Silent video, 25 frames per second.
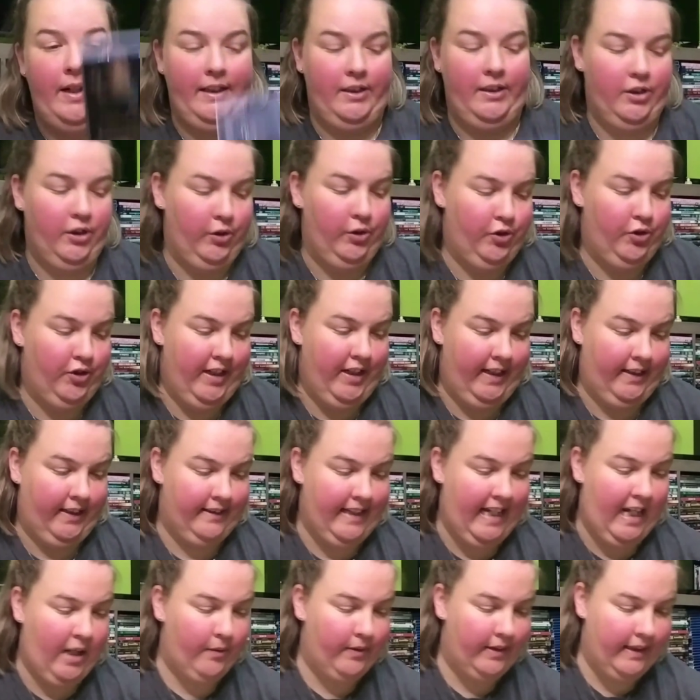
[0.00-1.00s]
wait to check
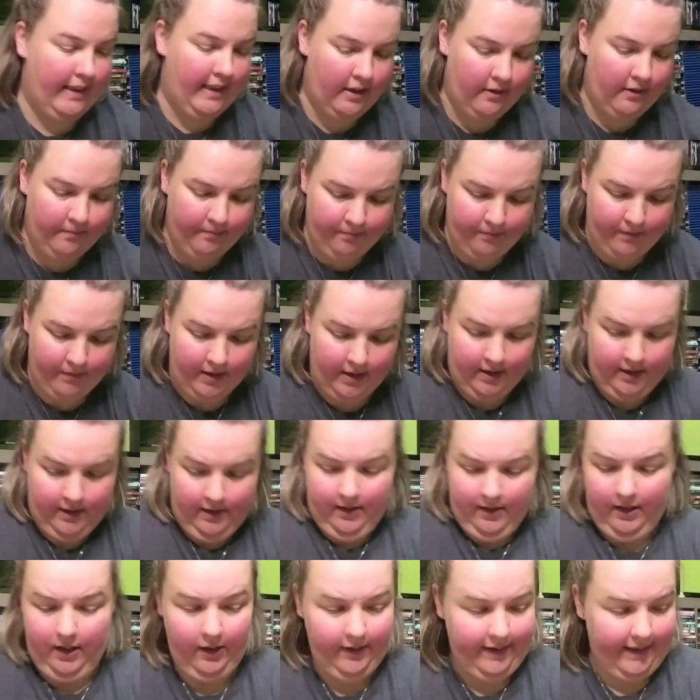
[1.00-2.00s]
that one out.
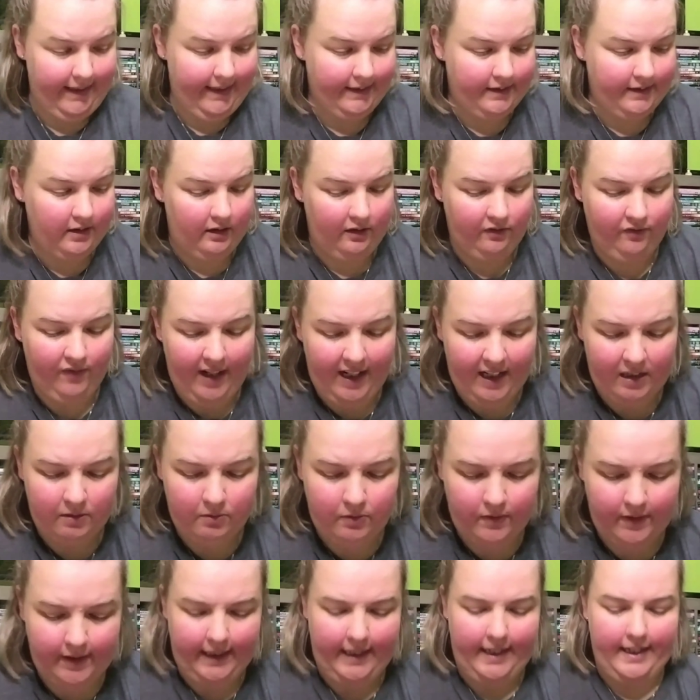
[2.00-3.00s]
Okay, so the final
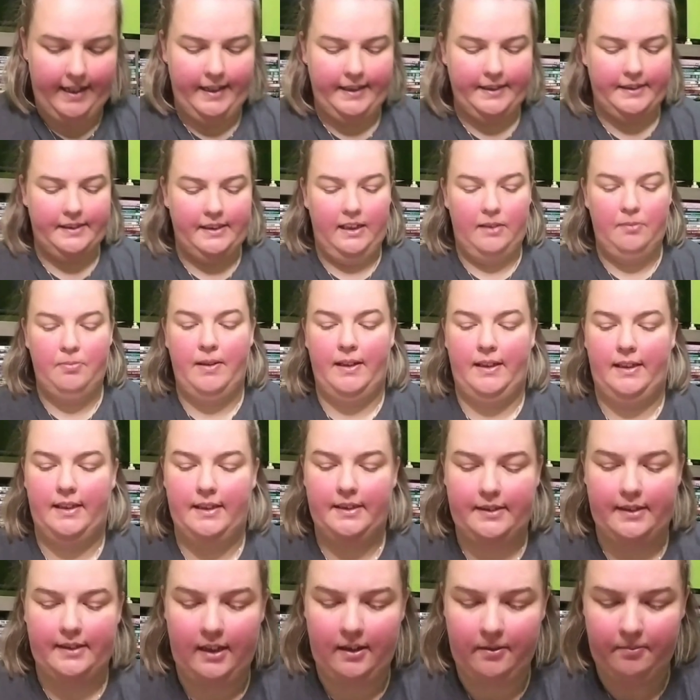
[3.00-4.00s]
movie, guys, he picked
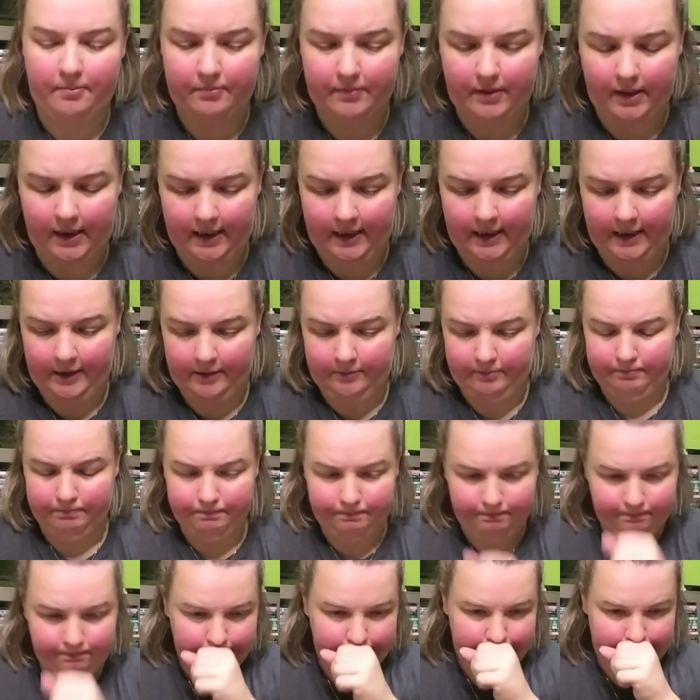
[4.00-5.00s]
us up um,
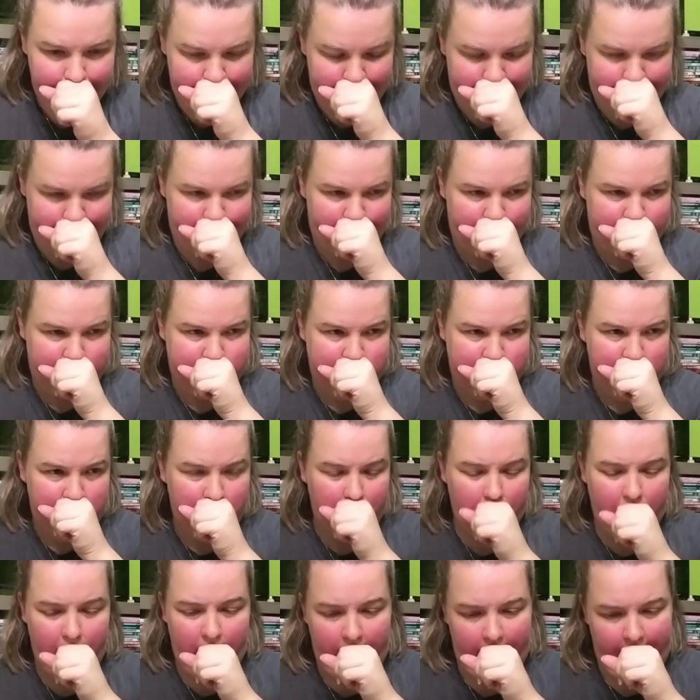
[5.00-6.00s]

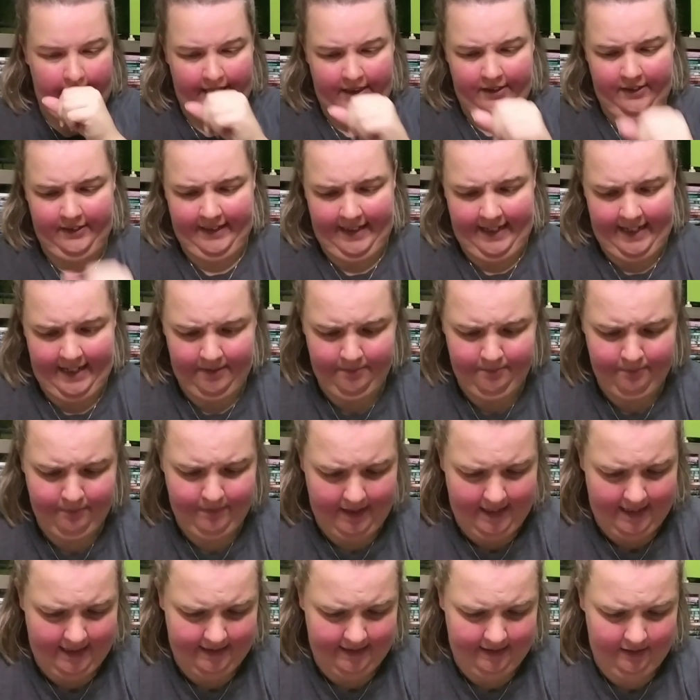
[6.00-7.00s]
the other day.
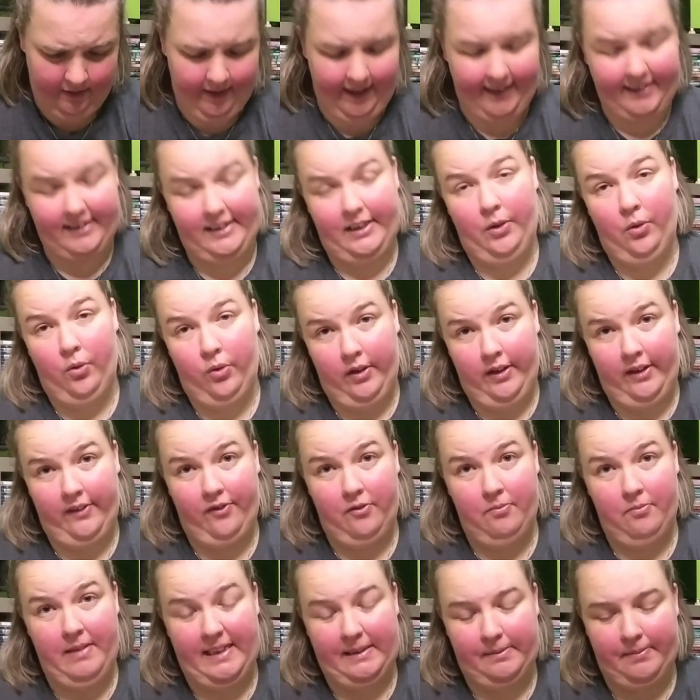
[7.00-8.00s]
And uh, we actually ordered it
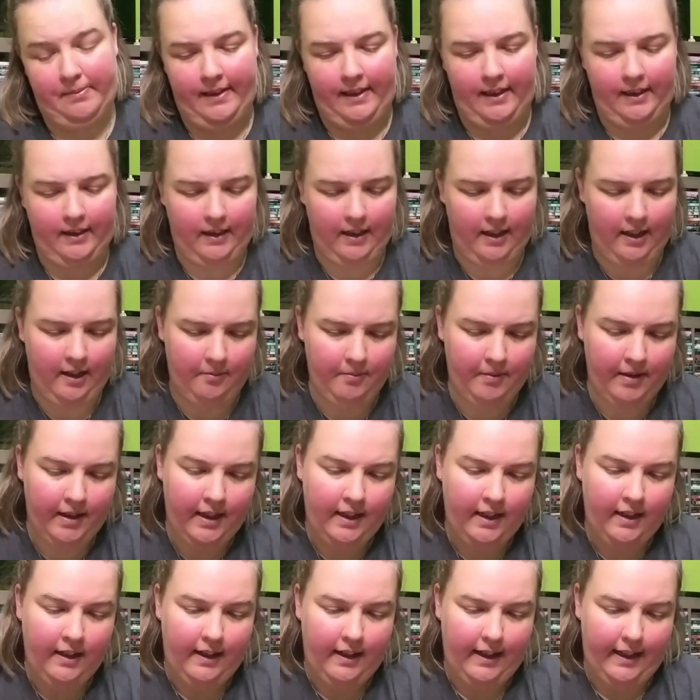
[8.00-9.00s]
from BestBuy.com
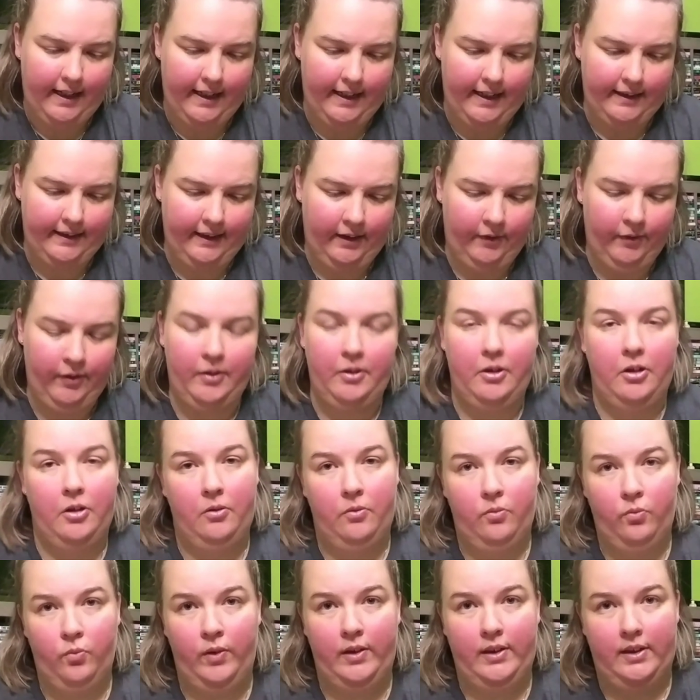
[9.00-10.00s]
and uh, we
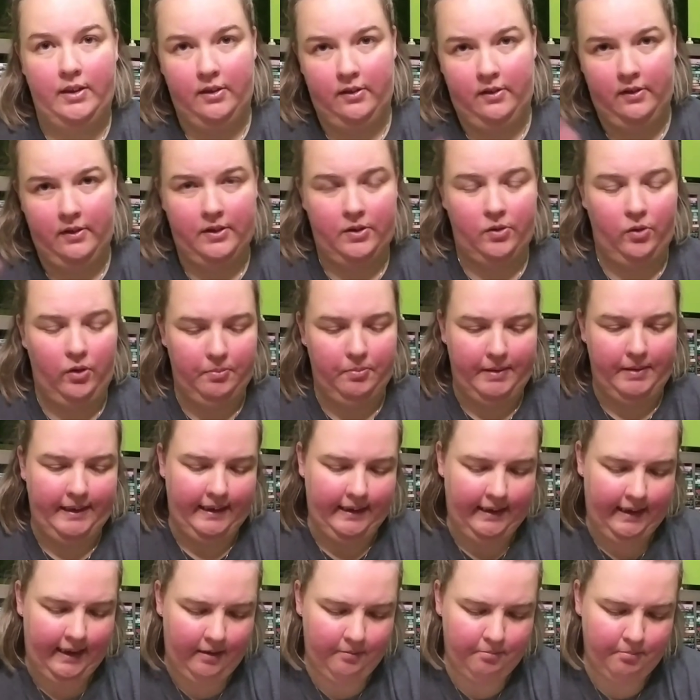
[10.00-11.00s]
went to the store and
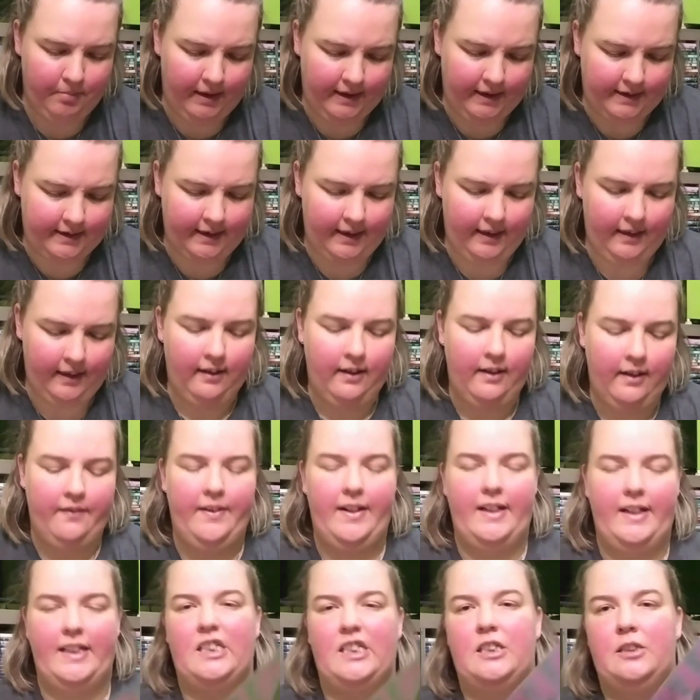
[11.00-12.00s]
picked it up. But uh, and
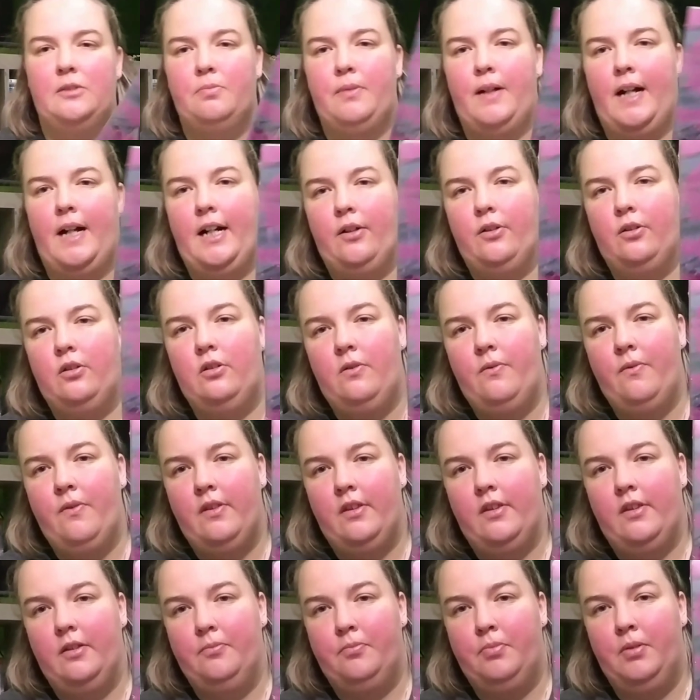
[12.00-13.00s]
that is Spiral,
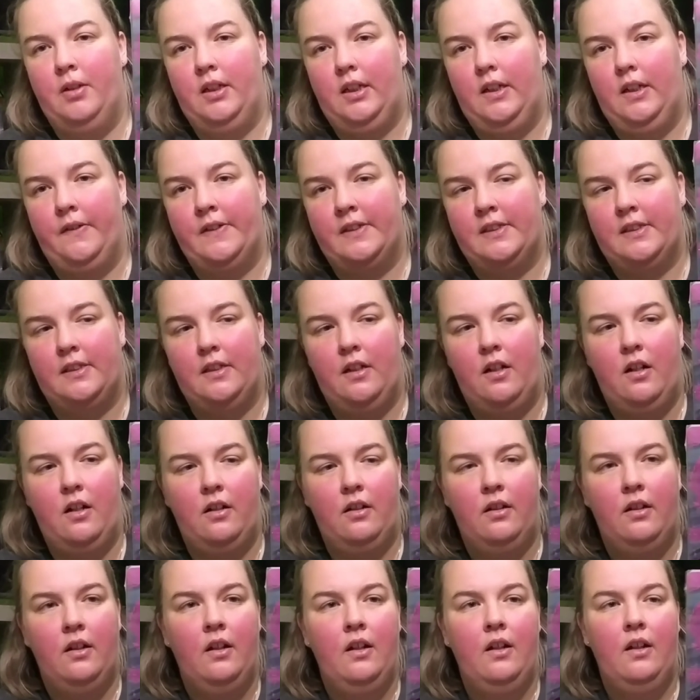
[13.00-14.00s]
the Book of
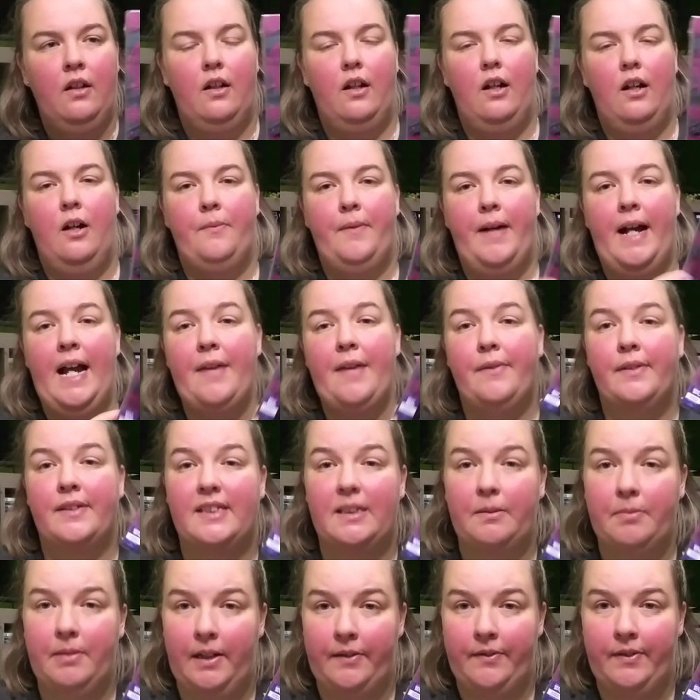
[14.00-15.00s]
Saw. Um, I had the
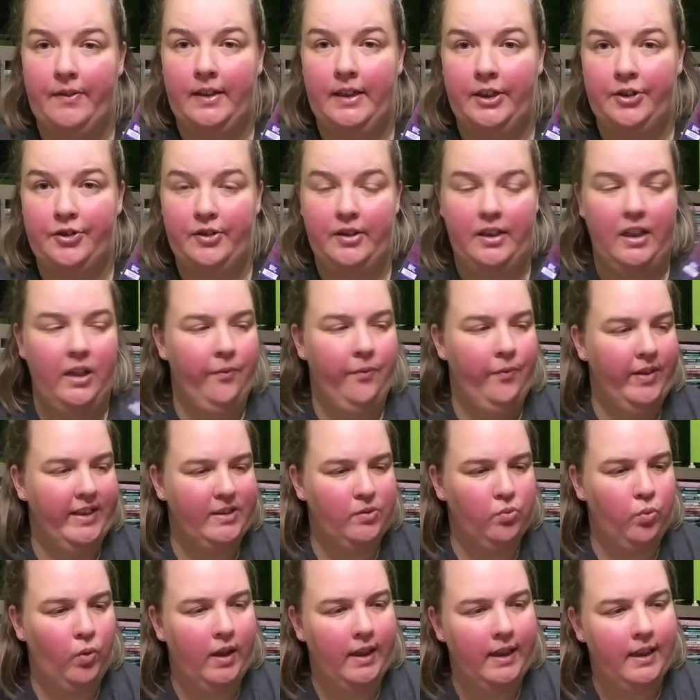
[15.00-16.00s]
subcover edition of
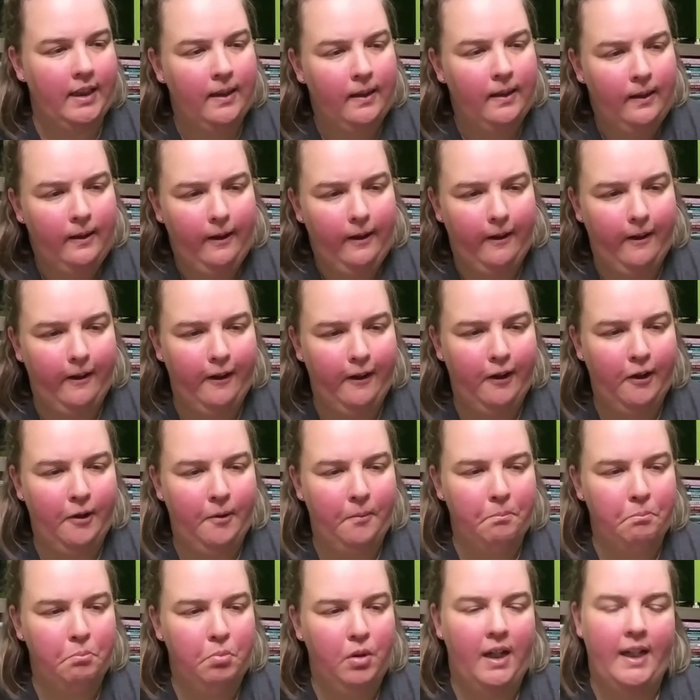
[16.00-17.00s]
this one,
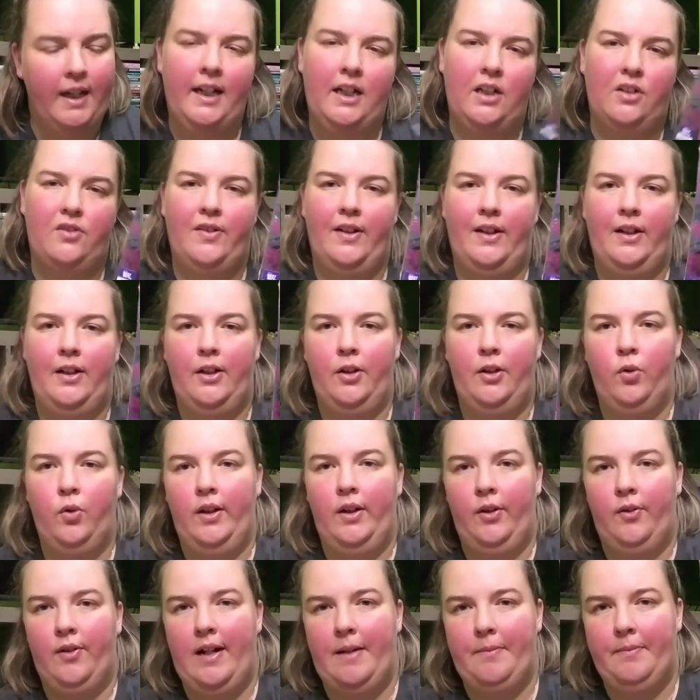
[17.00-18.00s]
um, but he just figured he
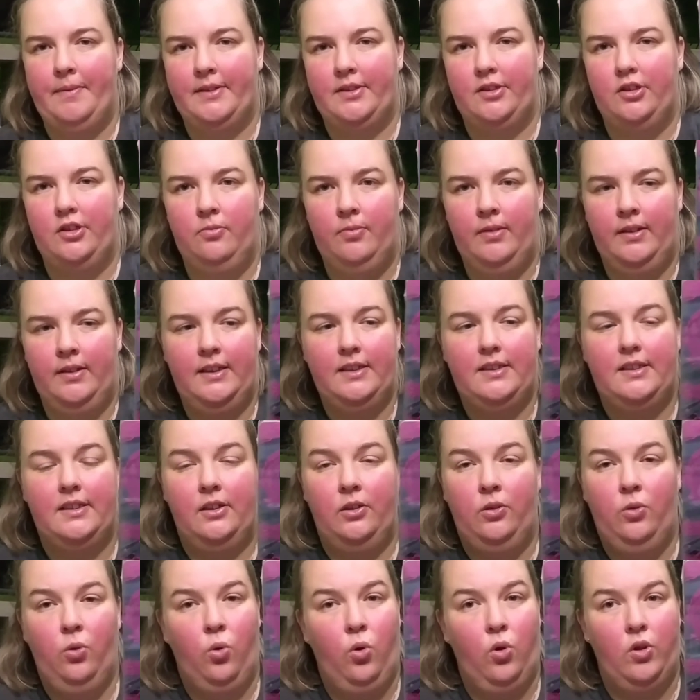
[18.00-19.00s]
wouldn't grab the steelbook. This is
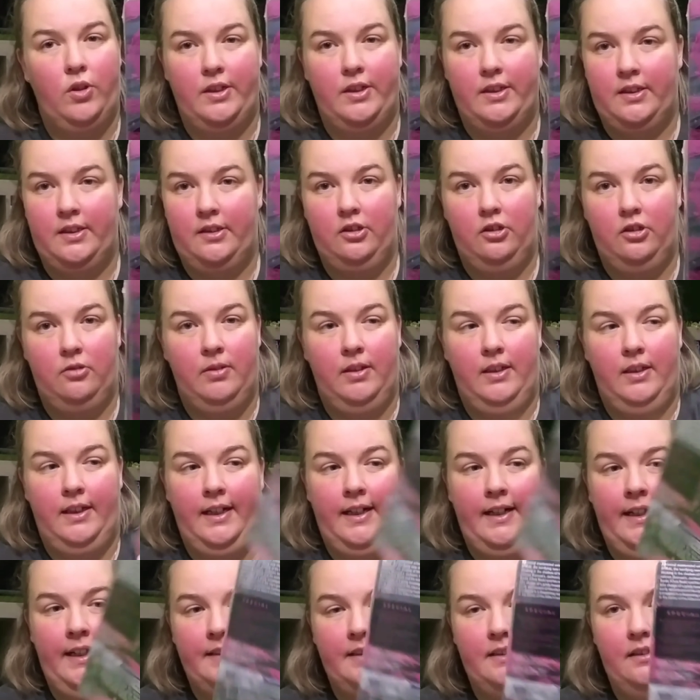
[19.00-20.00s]
a gorgeous steelbook,
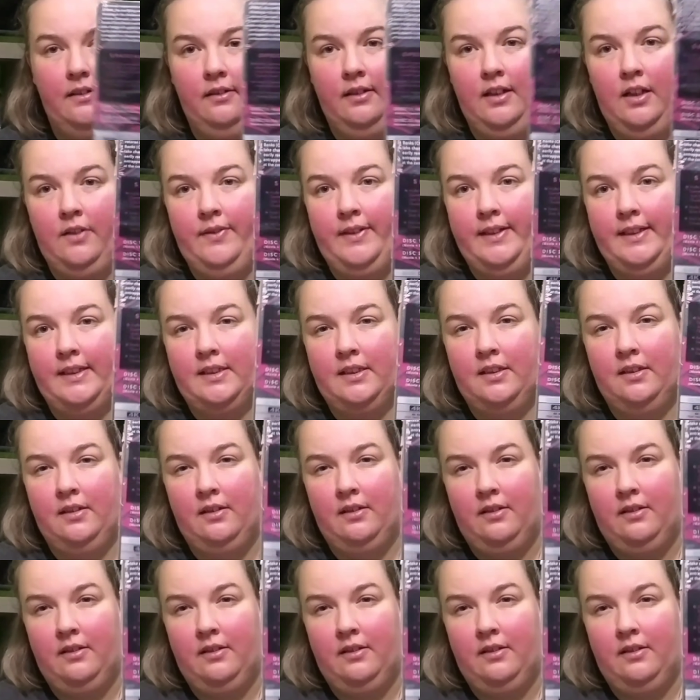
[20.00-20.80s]
guys. I love it.